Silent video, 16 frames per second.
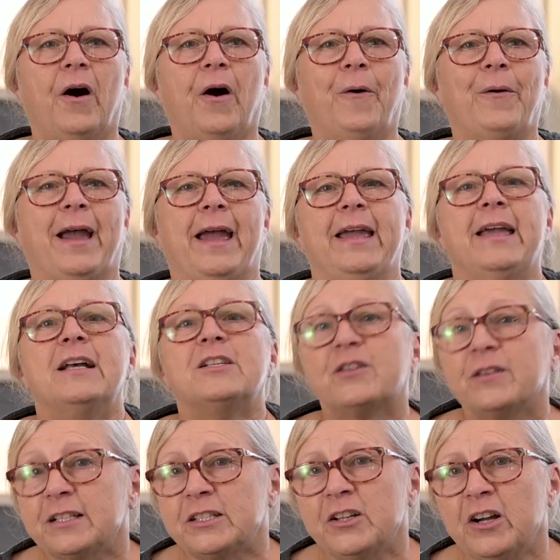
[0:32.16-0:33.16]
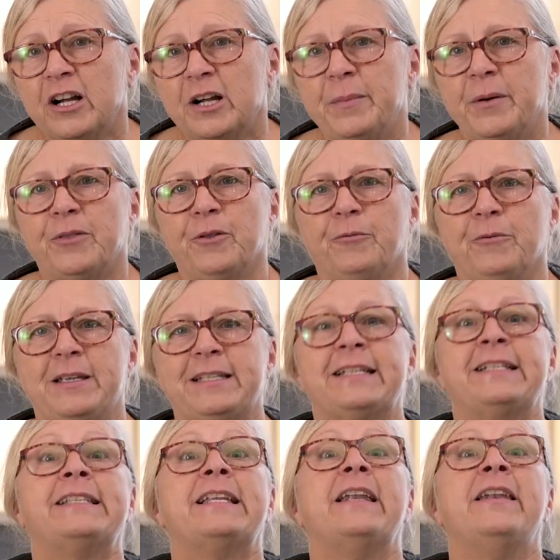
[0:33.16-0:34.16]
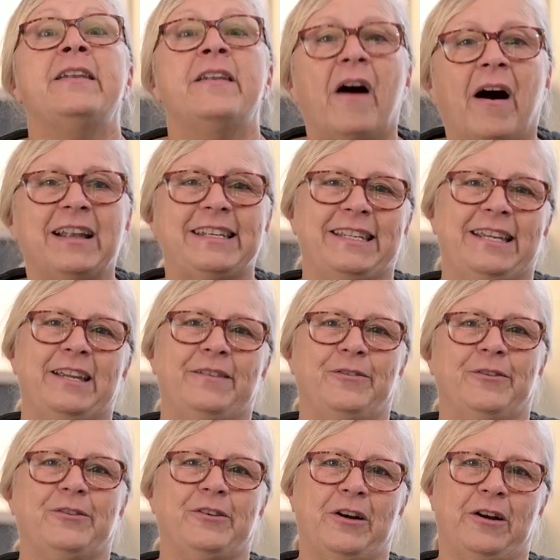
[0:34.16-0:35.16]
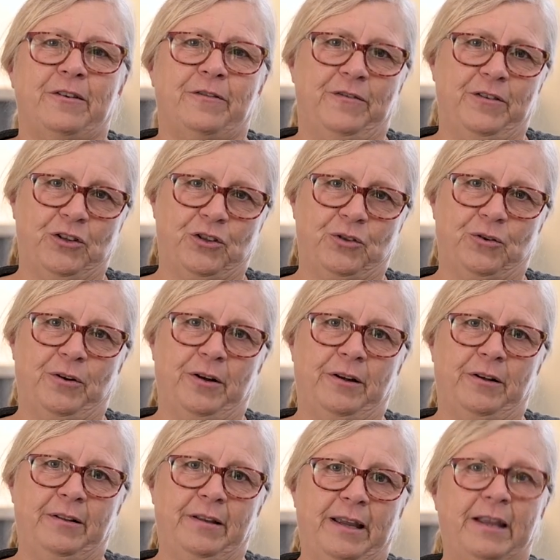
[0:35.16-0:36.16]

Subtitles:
Okay, so let's talk about the reasons not to give your dog fish oil.